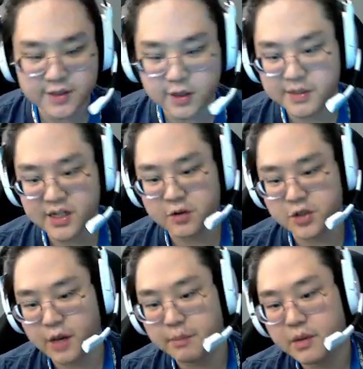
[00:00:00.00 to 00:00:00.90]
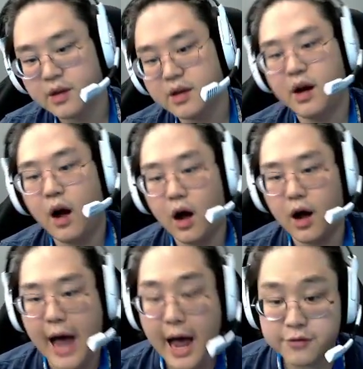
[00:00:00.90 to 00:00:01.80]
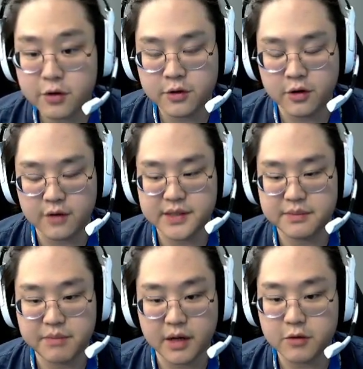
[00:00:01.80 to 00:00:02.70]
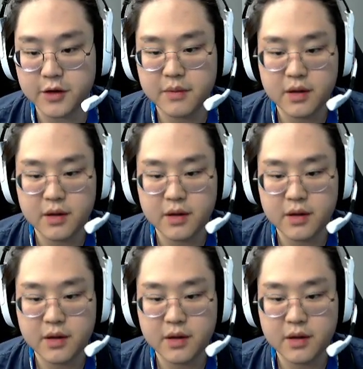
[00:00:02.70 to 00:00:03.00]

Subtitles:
LP challenger game. After the nerfs, by the way.